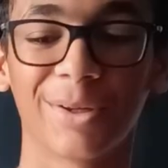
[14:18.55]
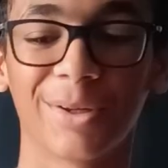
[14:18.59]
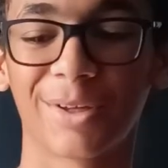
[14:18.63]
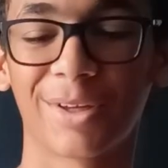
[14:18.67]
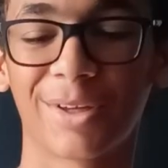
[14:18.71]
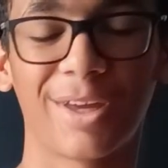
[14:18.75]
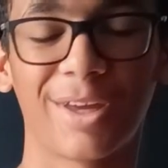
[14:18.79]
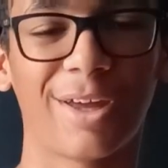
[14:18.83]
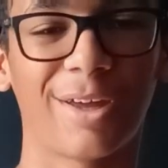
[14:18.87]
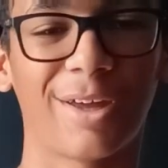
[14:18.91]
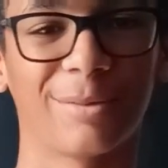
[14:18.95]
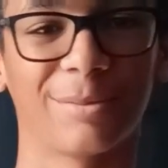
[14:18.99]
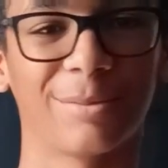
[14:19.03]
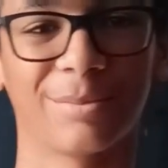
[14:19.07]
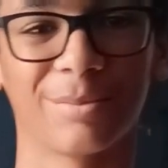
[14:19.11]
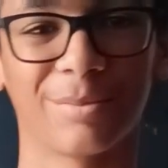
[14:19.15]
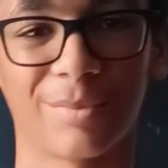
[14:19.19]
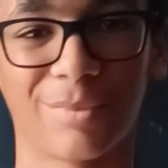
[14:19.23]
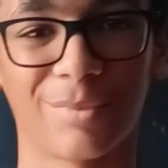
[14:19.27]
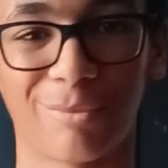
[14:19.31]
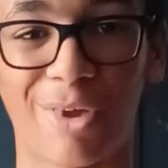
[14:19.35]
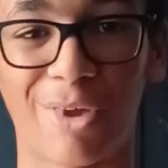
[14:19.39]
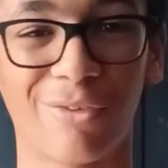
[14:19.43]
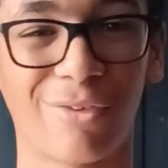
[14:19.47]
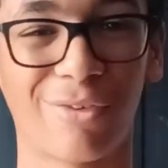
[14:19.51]
Okay,
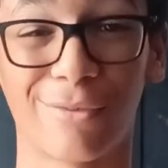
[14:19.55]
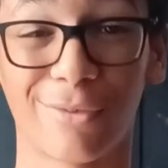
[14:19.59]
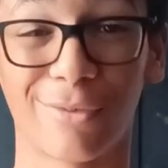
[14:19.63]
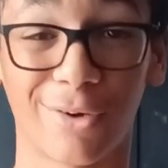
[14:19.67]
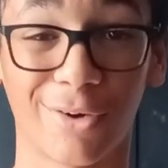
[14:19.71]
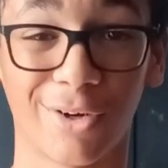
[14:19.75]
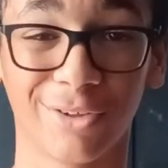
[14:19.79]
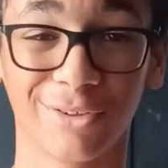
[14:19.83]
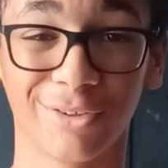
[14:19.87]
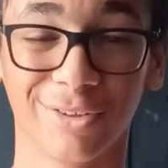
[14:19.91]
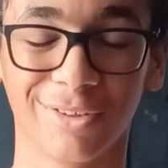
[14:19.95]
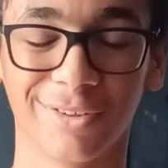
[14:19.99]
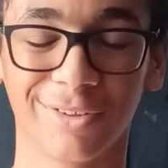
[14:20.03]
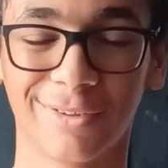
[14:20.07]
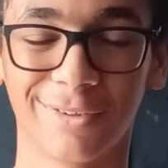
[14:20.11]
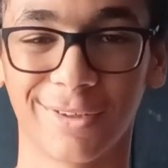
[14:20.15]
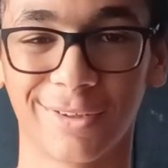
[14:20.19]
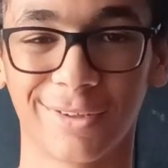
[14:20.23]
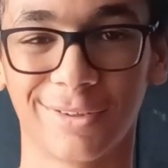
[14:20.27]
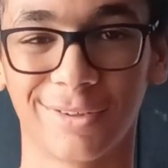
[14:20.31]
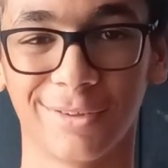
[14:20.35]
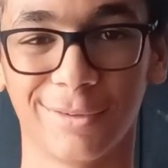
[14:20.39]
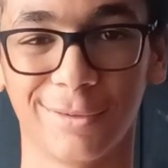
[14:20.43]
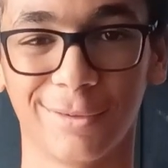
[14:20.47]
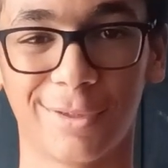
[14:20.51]
my favorite card is
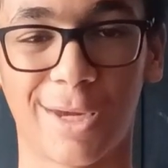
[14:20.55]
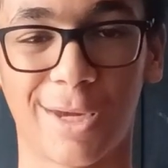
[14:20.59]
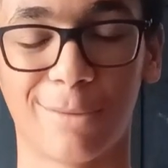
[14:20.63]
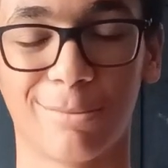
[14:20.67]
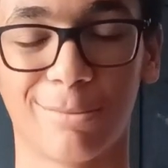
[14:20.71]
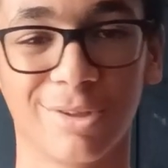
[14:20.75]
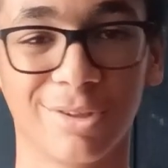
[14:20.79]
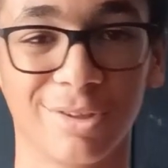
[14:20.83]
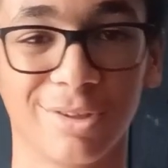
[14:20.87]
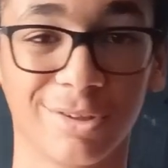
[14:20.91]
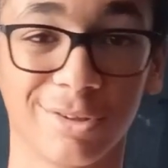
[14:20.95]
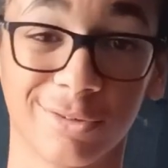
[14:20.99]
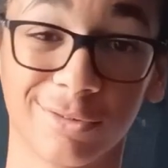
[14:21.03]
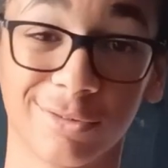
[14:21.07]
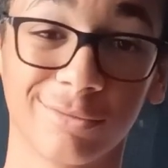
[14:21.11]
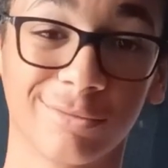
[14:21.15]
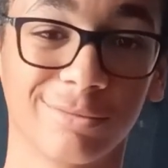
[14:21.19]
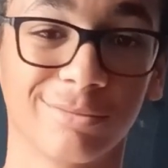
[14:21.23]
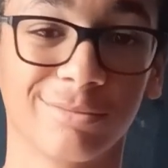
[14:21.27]
Six of diamonds.